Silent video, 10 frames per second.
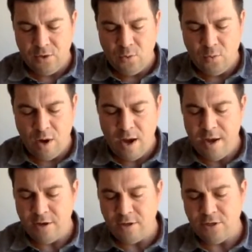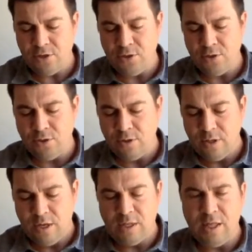why are you still
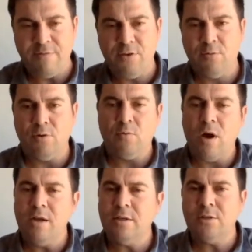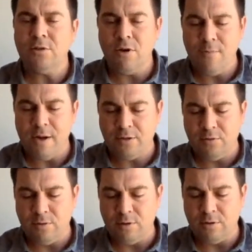alive to the world? Why are you still going back to the
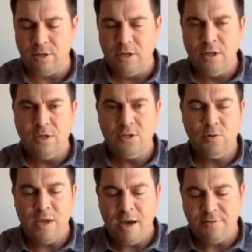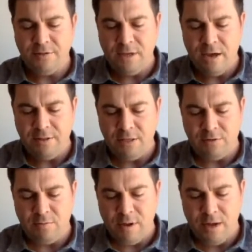world? So we have to have this
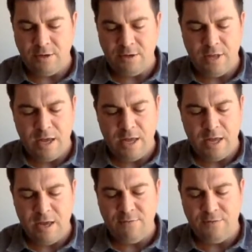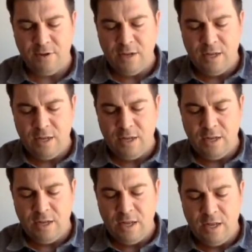reminder that if
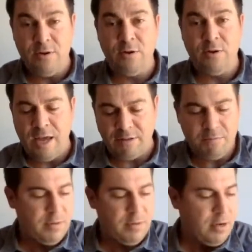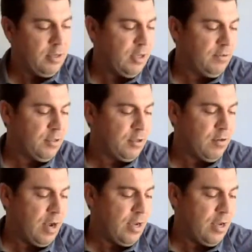we really have submitted ourselves to